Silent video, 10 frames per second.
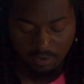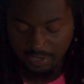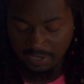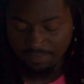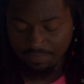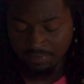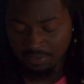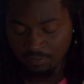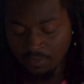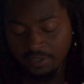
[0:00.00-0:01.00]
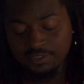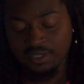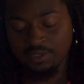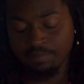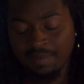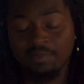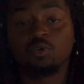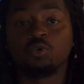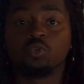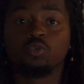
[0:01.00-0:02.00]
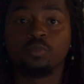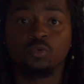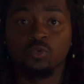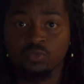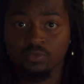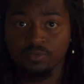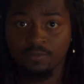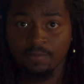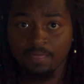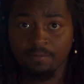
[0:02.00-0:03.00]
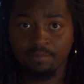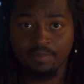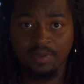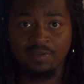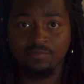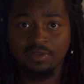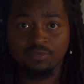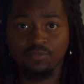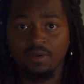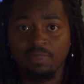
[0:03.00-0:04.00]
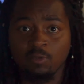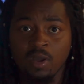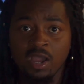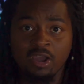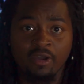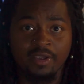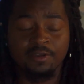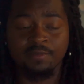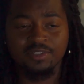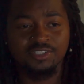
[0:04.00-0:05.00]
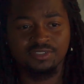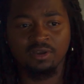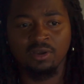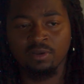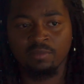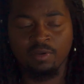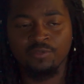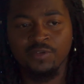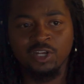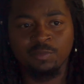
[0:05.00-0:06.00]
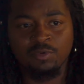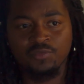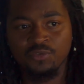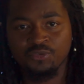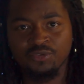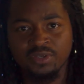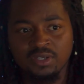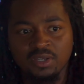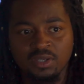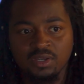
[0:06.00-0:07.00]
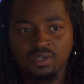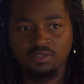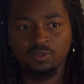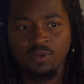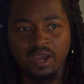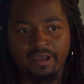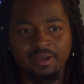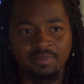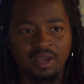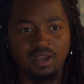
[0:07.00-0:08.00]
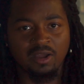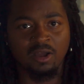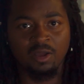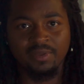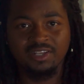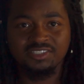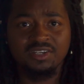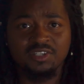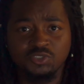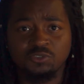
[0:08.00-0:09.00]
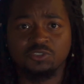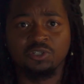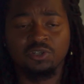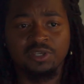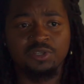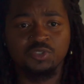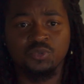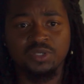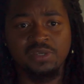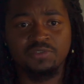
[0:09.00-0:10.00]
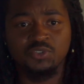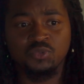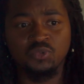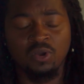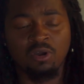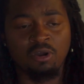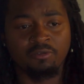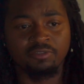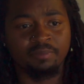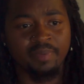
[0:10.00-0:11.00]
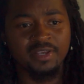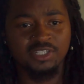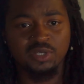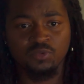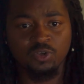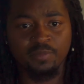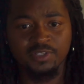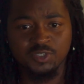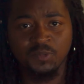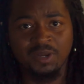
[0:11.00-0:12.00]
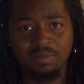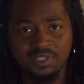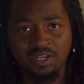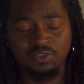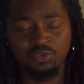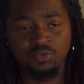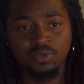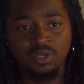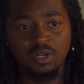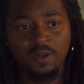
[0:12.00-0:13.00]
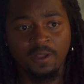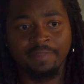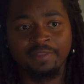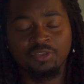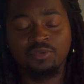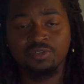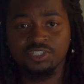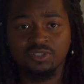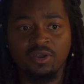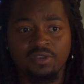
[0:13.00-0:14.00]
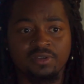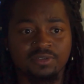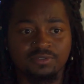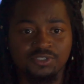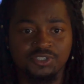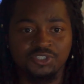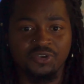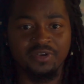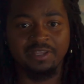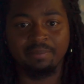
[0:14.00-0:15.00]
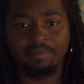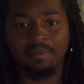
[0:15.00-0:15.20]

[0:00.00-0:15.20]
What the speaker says: and the What is a Biblical New Moon pamphlet from the YRM. It's available for free, the YRM.com, and that's a good source to look into. It gives you the basic rudiments of what I'm telling you, and then you can start your journey